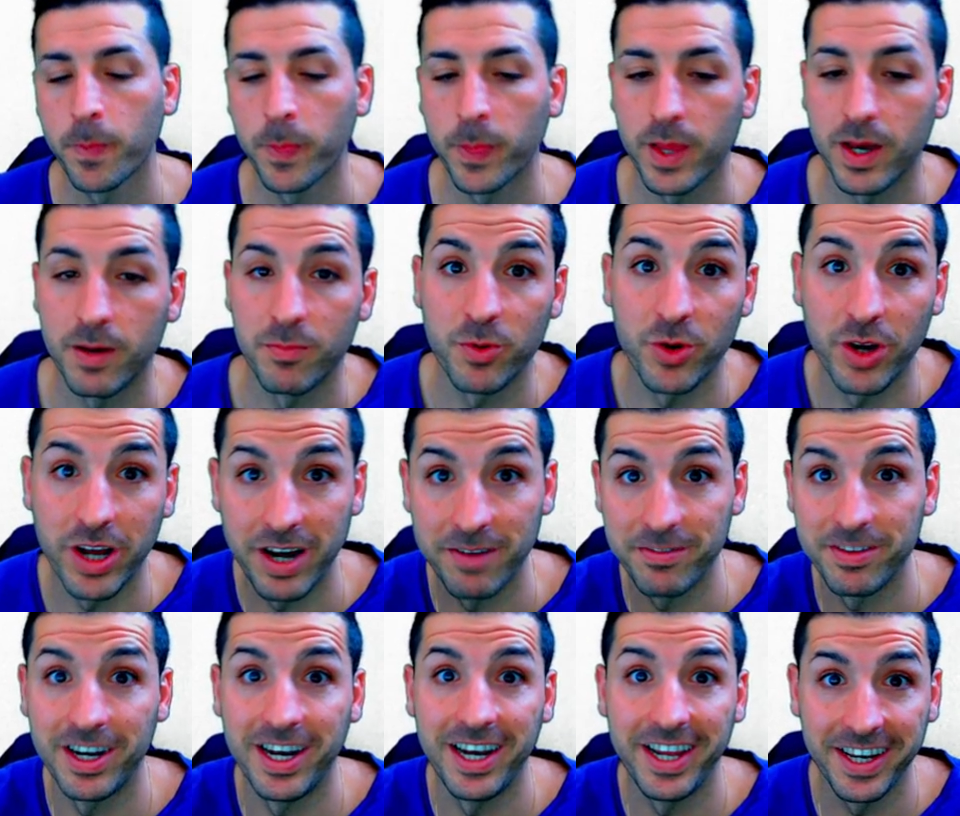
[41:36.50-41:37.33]
I'm going to have
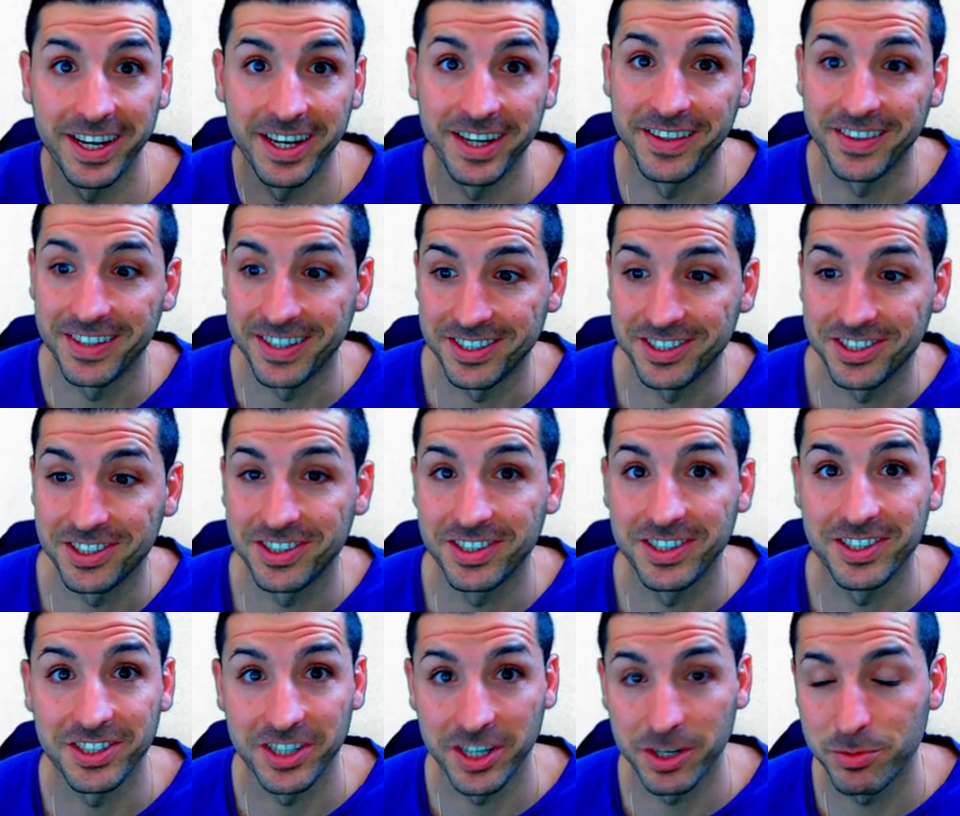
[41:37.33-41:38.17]
the link in the
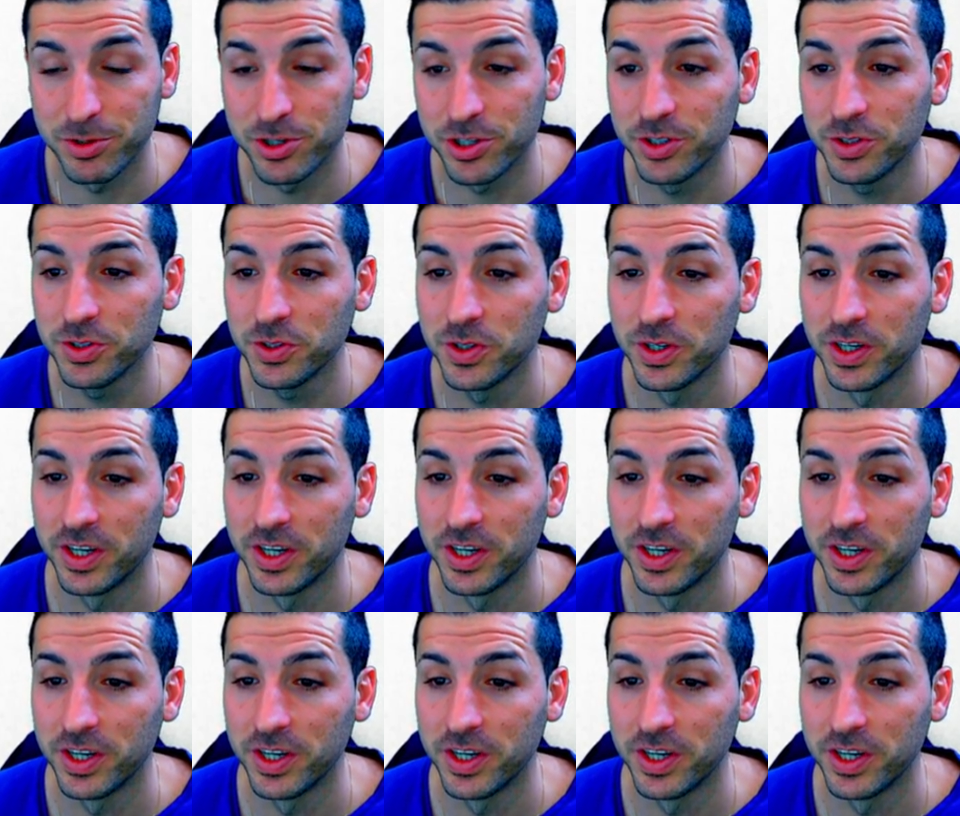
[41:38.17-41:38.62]
description.